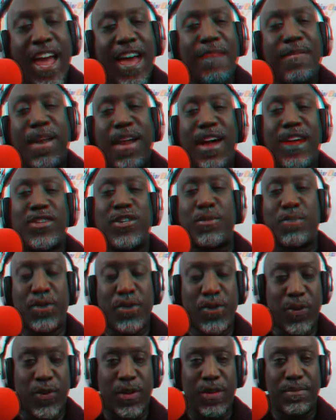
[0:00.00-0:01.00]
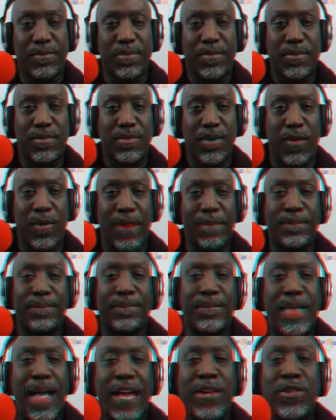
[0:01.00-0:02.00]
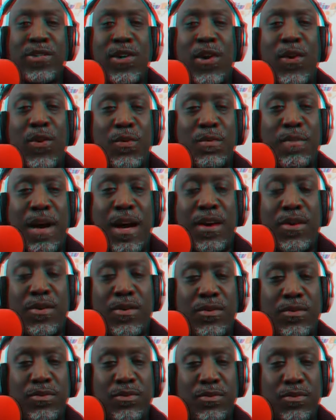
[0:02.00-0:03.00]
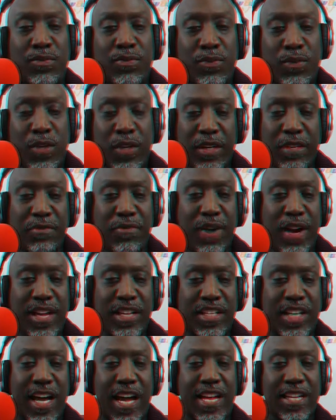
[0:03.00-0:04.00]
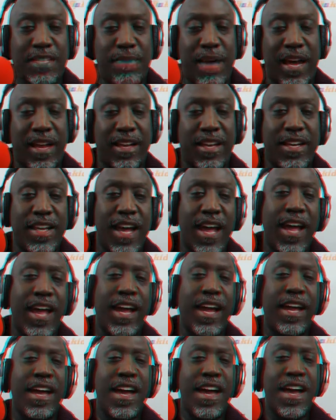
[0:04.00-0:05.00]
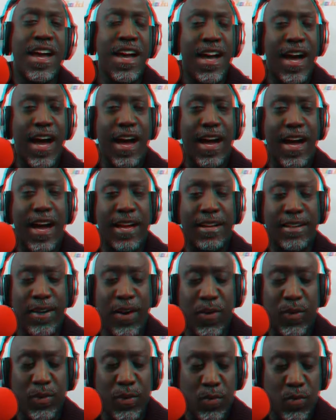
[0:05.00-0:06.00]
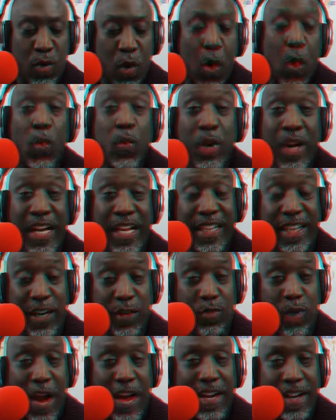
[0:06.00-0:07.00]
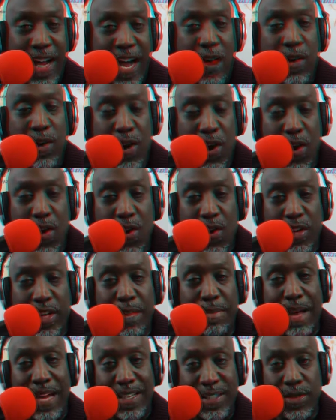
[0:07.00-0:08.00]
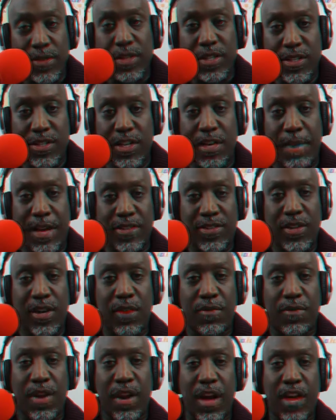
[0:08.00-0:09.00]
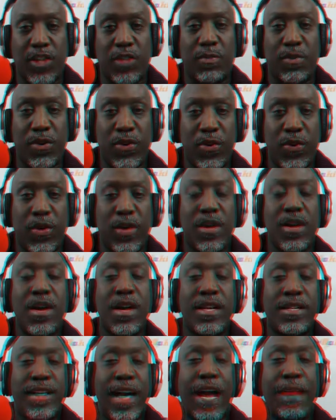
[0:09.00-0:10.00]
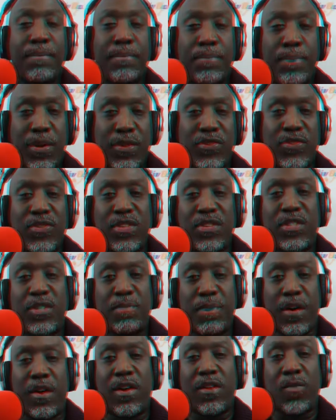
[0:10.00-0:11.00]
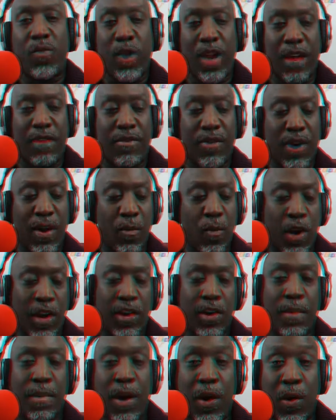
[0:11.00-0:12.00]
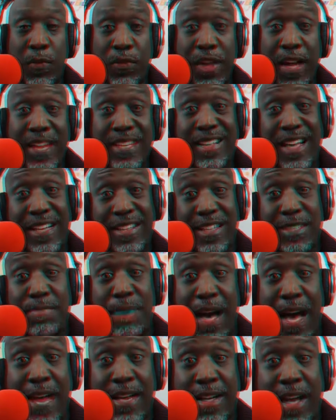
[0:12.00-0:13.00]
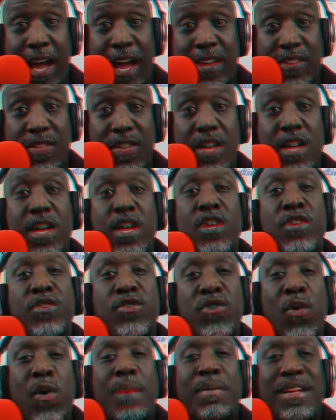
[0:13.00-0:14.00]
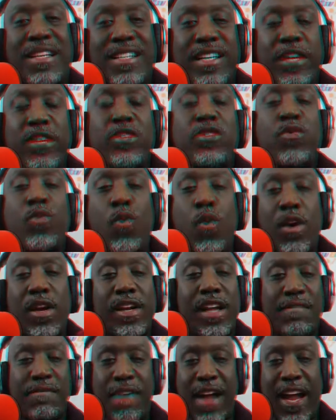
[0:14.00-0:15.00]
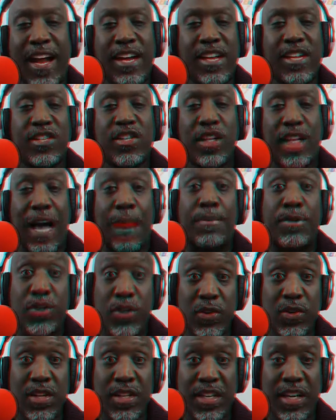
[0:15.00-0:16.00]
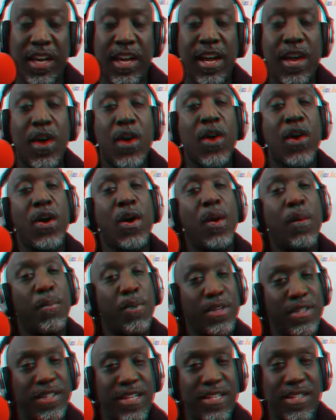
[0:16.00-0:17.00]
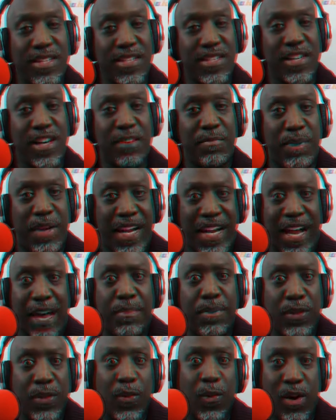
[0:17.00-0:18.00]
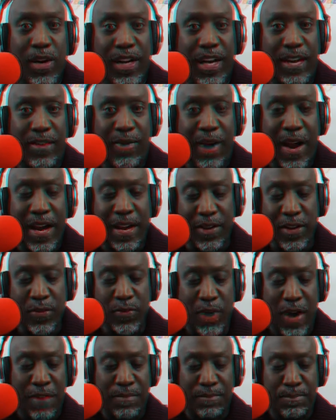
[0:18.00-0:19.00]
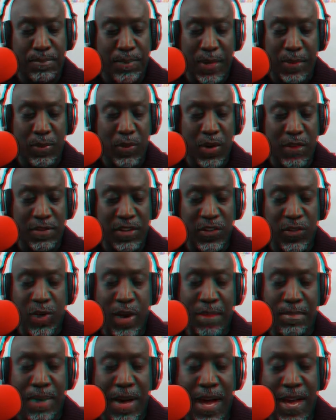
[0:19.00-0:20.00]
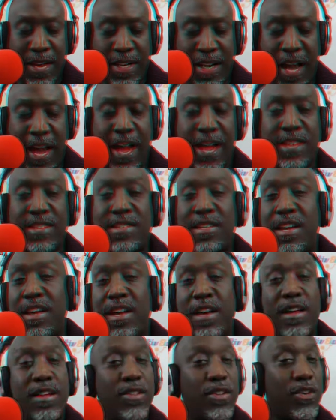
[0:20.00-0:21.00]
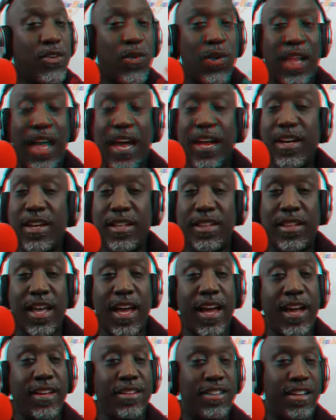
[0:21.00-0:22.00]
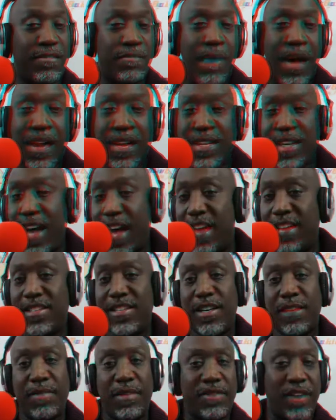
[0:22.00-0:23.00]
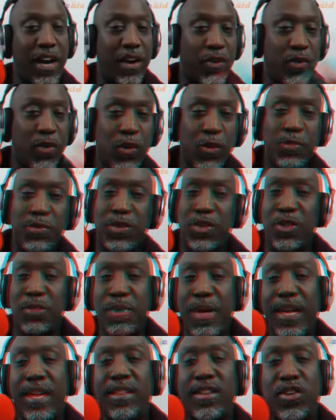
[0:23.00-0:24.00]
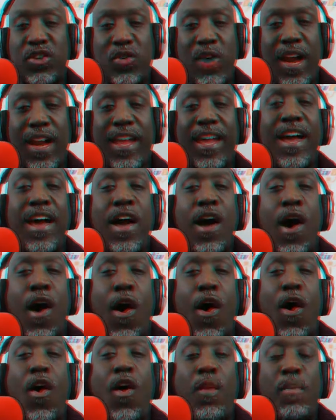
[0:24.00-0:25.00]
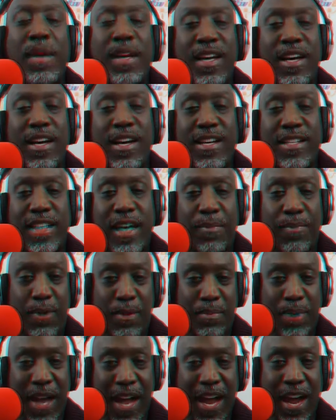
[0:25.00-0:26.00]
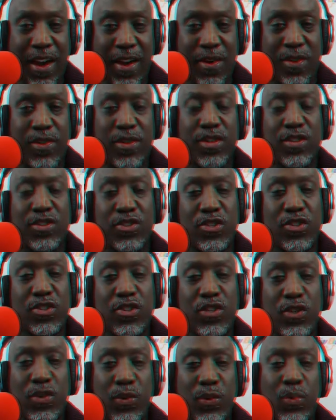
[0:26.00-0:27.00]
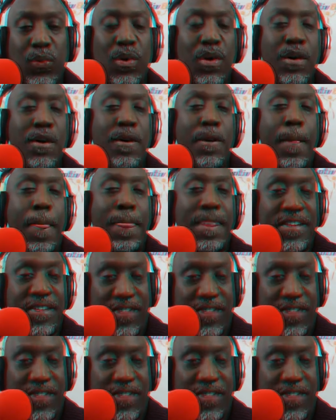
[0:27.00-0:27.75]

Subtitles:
an entrepreneur. All right. I used to own my own cookie franchise back in the day. I don't own anything right now currently, but I still consider myself an entrepreneur type person, spirit, and whatever, and working on my own things like this podcast. So I'm continuing to work in that vein until opportunity presents itself, but I got to put the work in, right? People who have these great podcasts, they're doing a lot of good things, they've monetized them, they've got groups, they're speaking, they're training, all because they prepared to do this